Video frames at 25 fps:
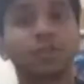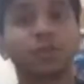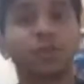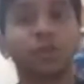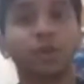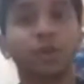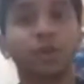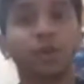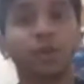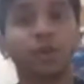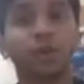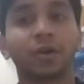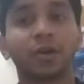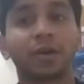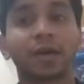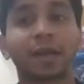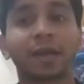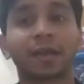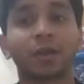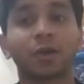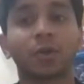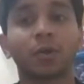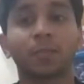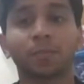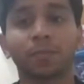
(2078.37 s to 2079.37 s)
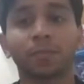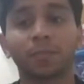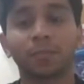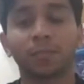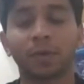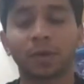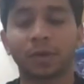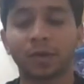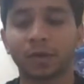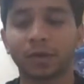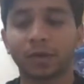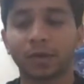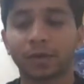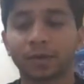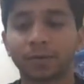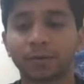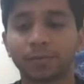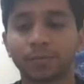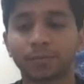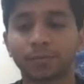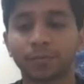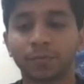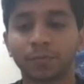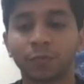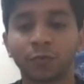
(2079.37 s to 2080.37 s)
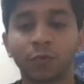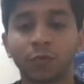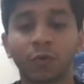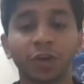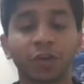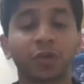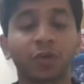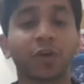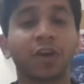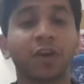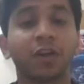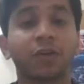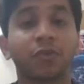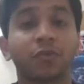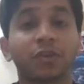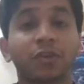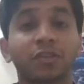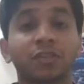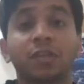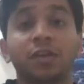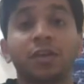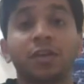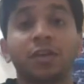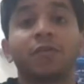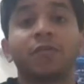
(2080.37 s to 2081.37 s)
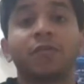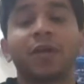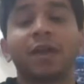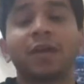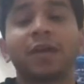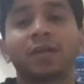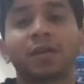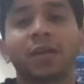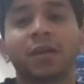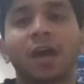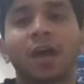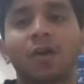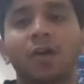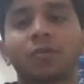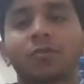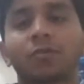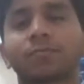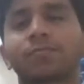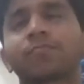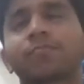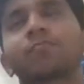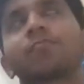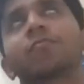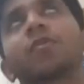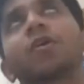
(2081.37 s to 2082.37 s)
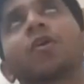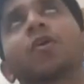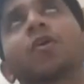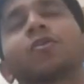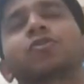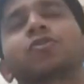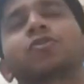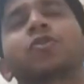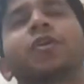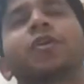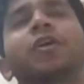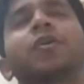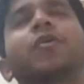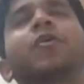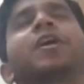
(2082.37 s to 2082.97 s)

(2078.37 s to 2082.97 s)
into your like uh, what you are interested in right now. Oh, sorry.